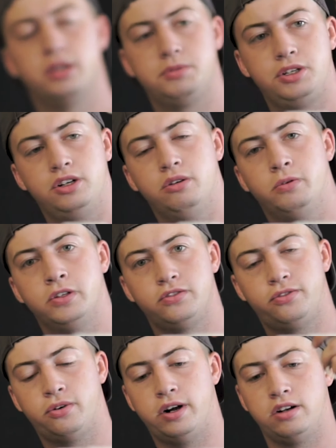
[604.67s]
cups here. One's
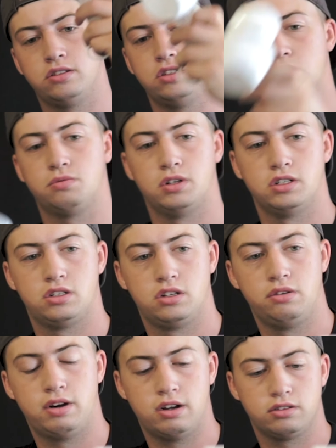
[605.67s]
4 ounces, one's
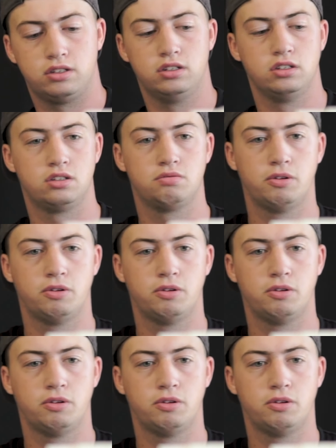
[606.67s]
2 ounces.